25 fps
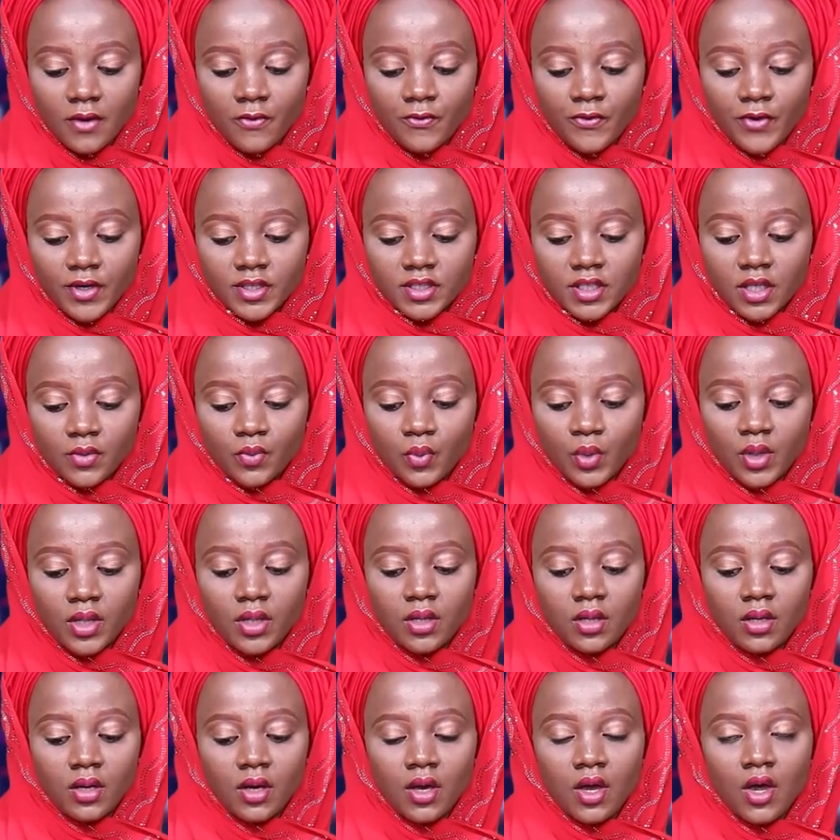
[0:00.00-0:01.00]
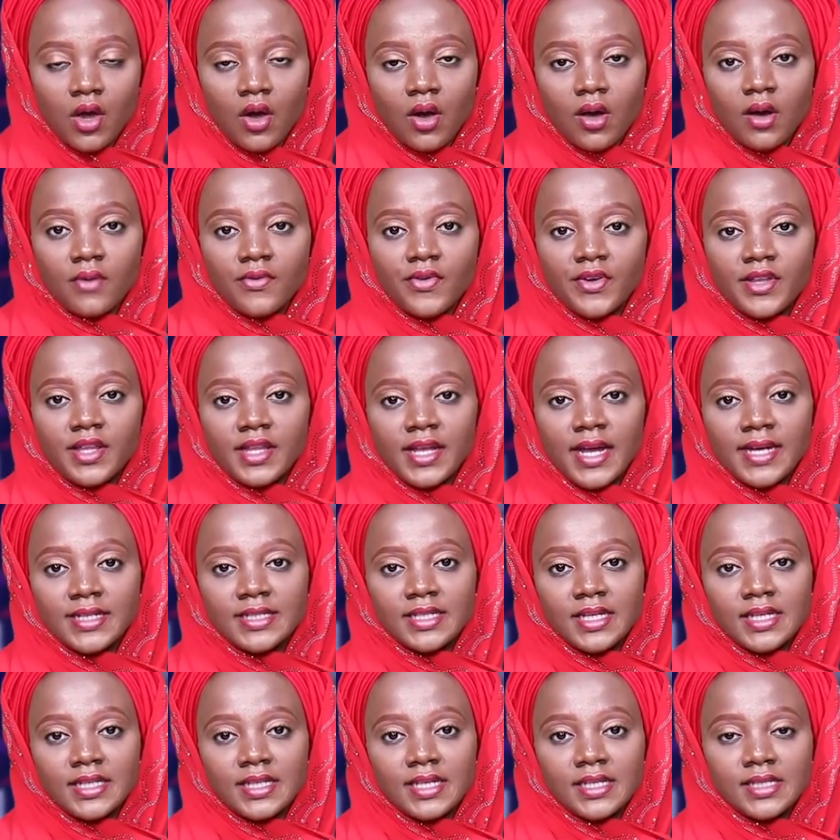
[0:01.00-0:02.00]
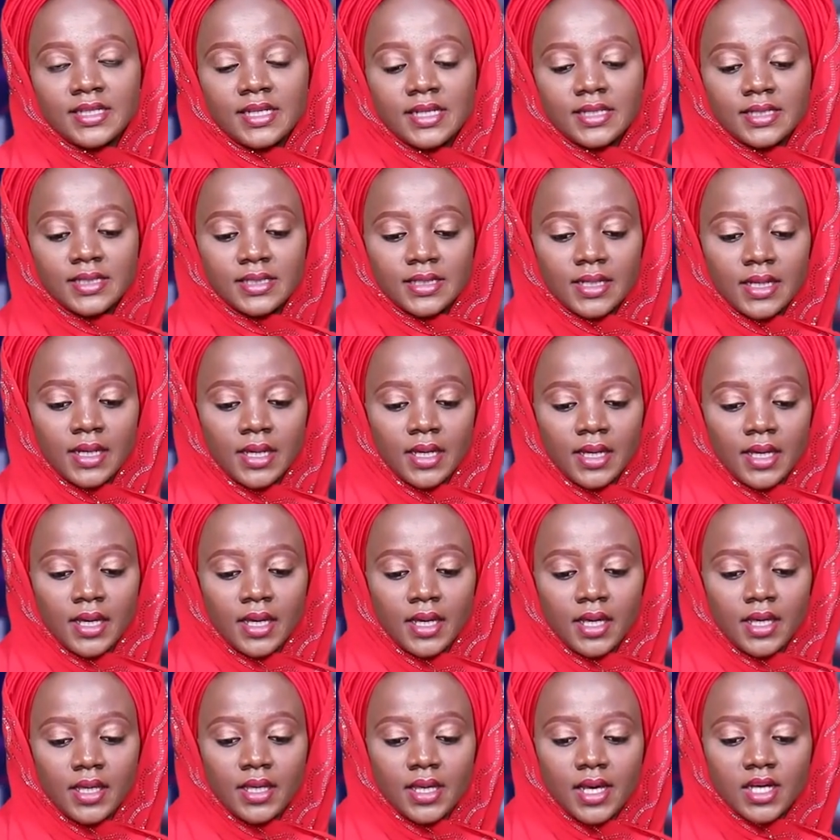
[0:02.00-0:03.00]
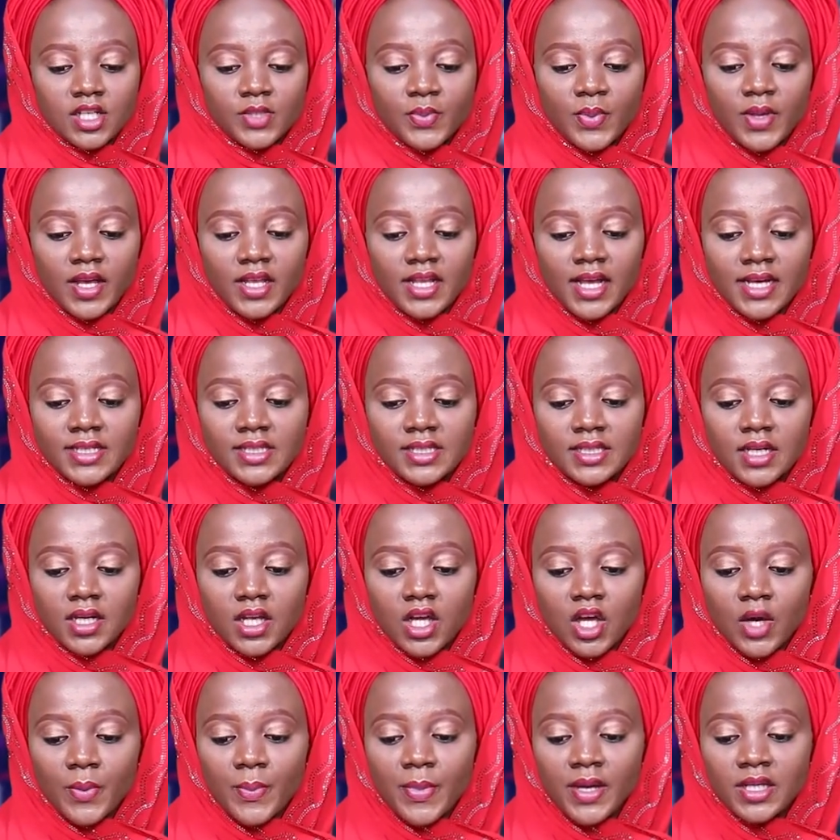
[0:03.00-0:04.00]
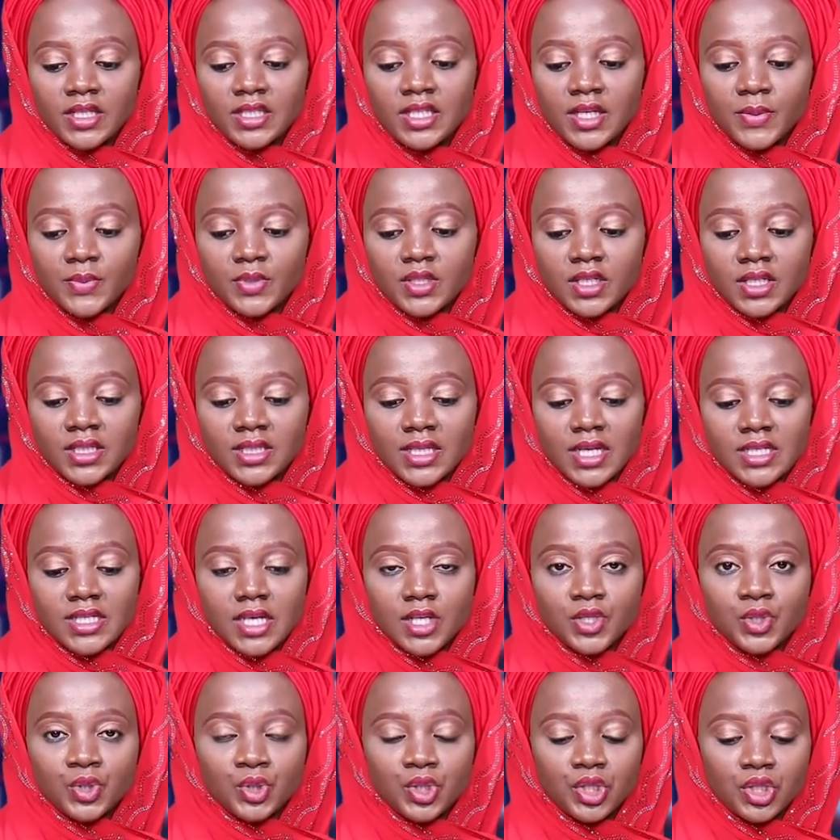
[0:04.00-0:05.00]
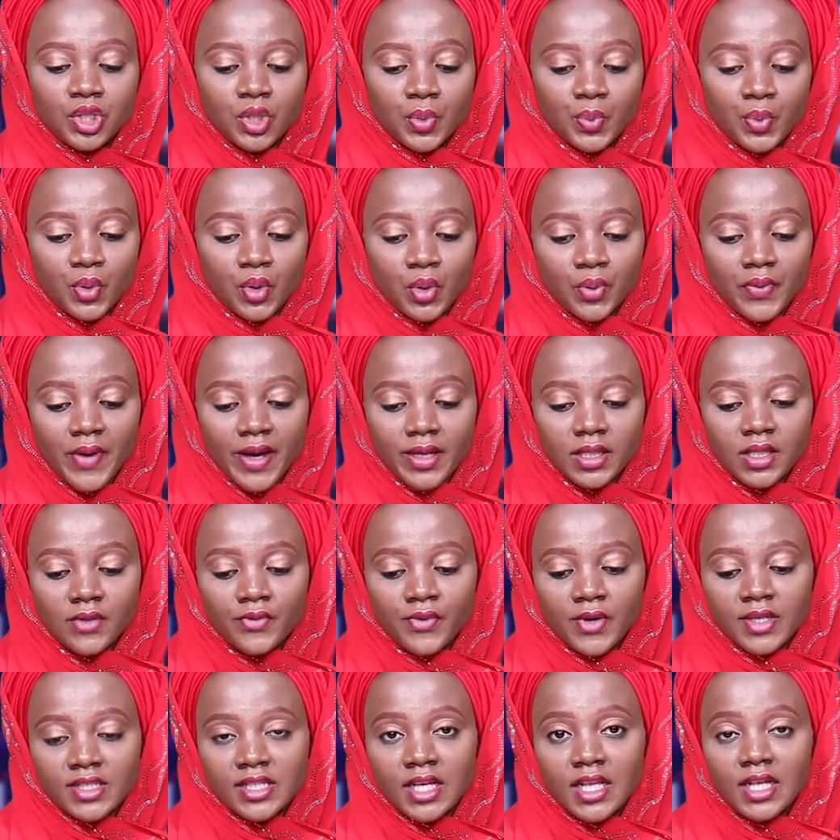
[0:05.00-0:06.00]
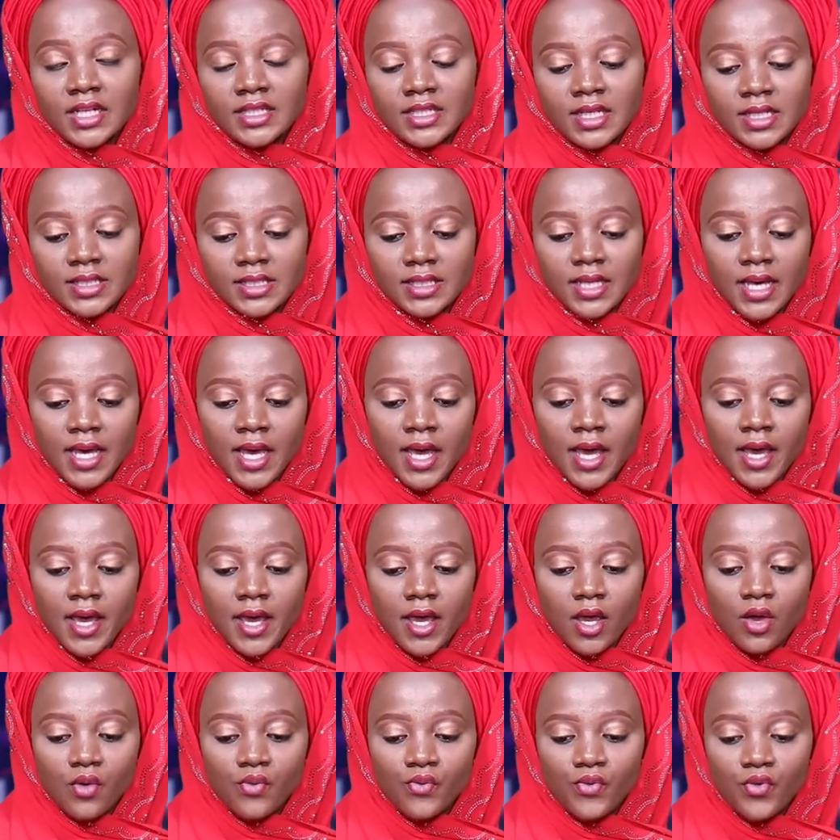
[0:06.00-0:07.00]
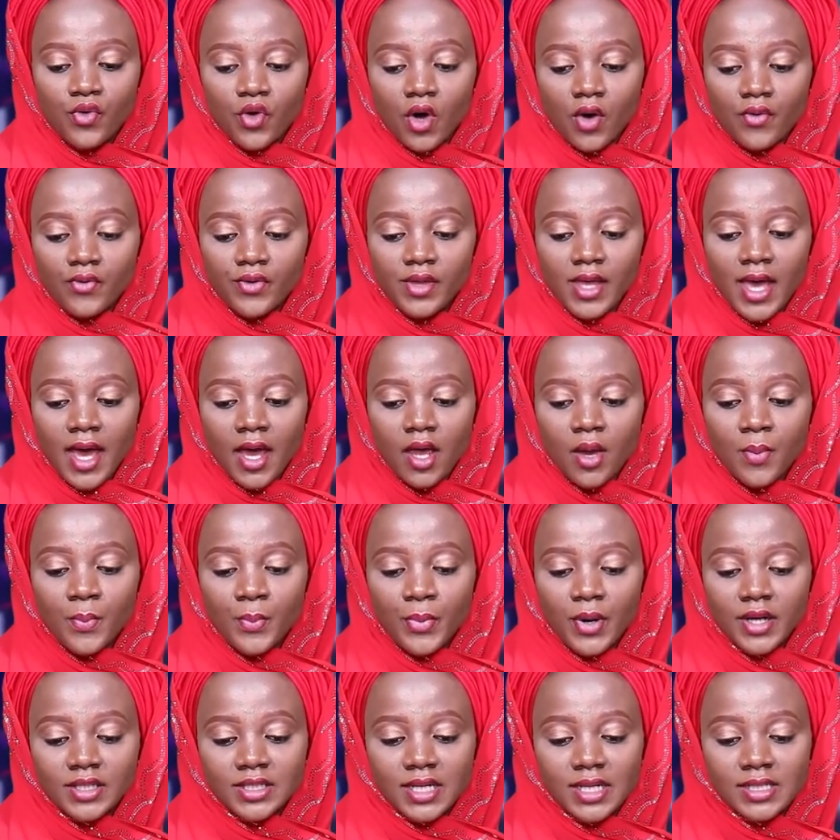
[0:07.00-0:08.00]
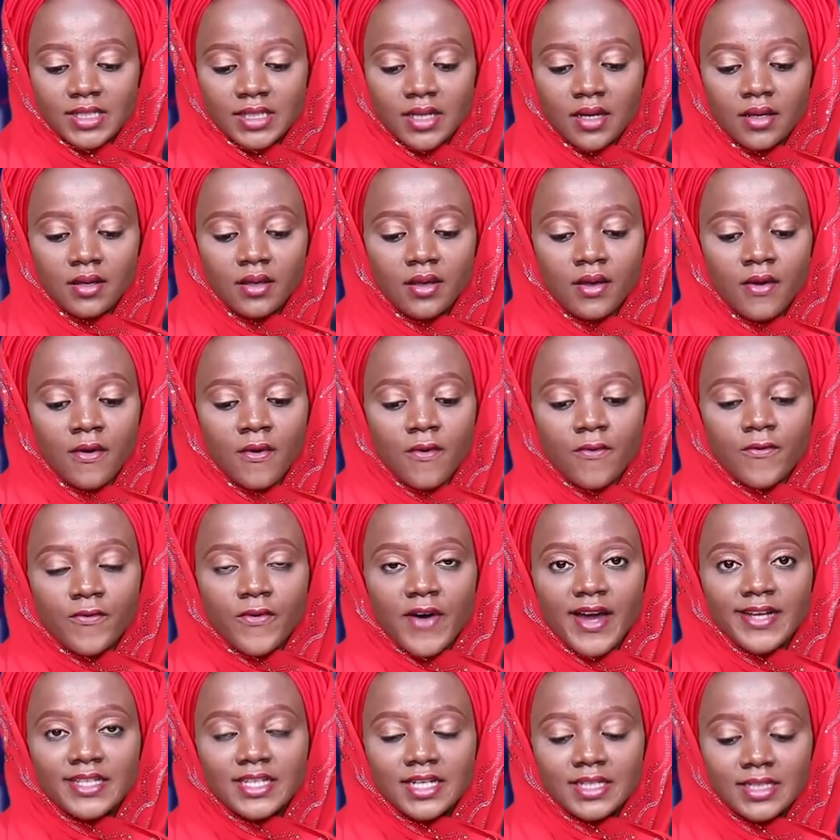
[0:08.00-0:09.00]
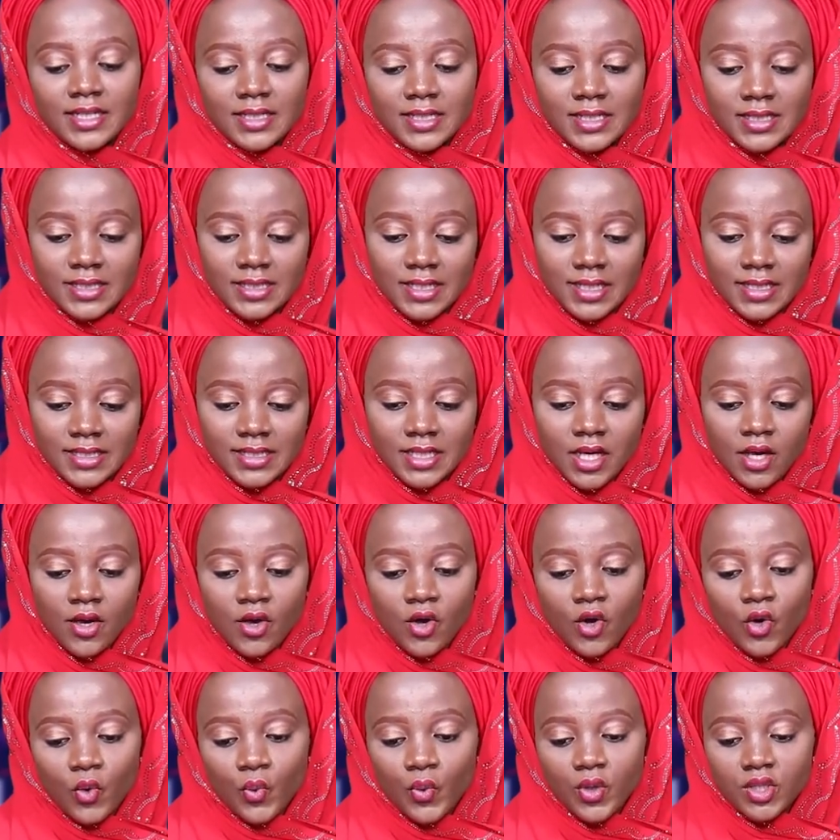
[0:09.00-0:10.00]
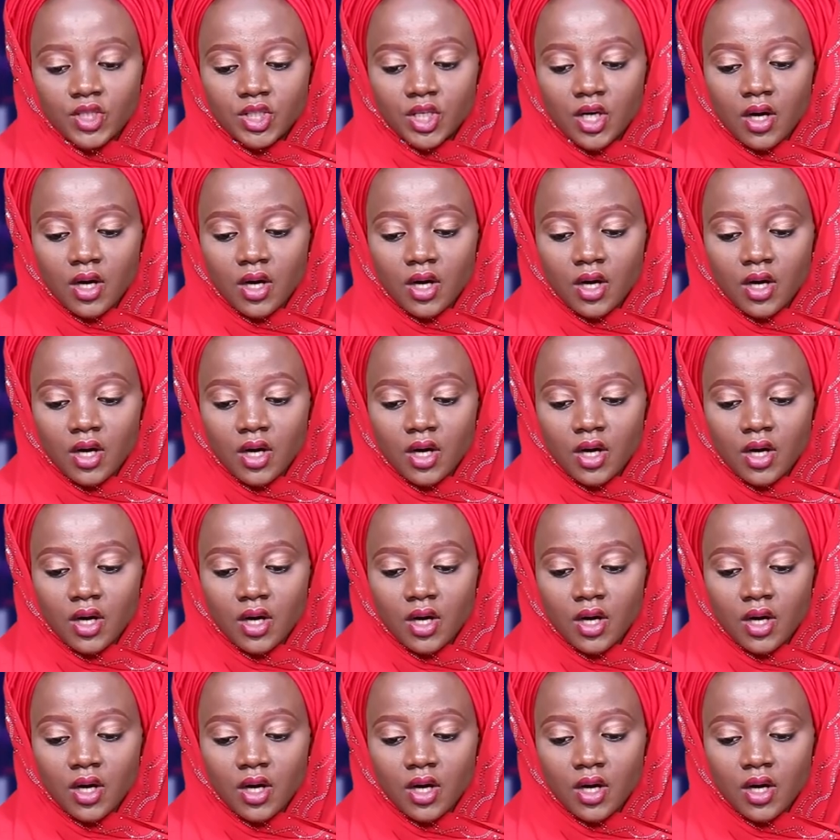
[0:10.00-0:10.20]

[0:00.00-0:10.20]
infected with the COVID-19 disease. He explained that state government deemed it necessary to provide the facilities in view of their importance in fighting the disease, which